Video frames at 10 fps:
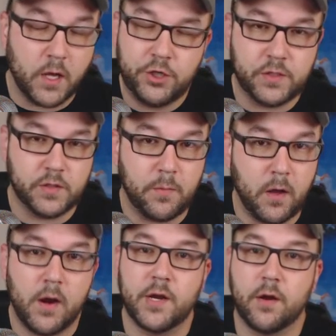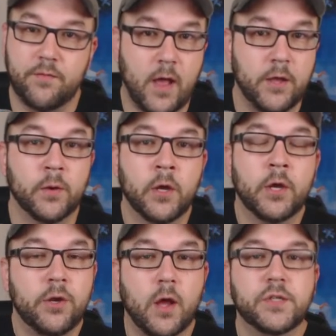Not just the monetary value,
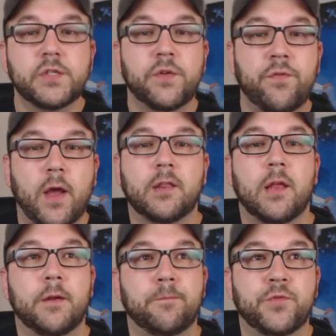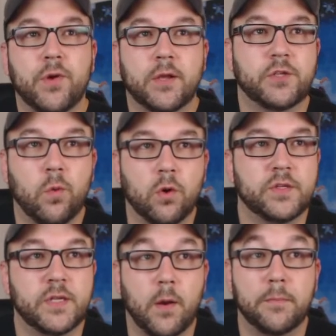not just the fact that Jurassic
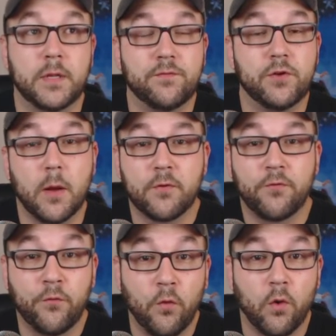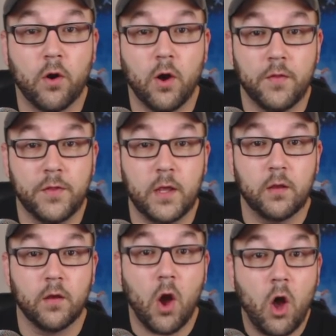World is now, I believe, number 4 on
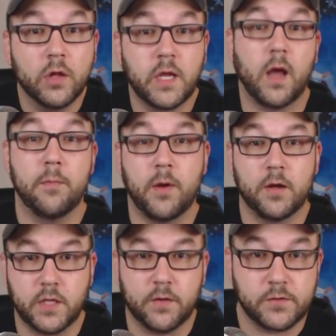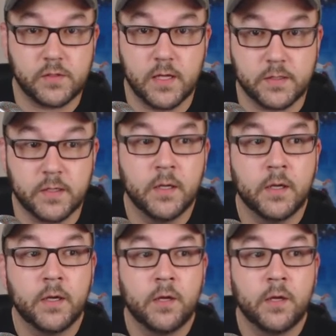the all-time box office list.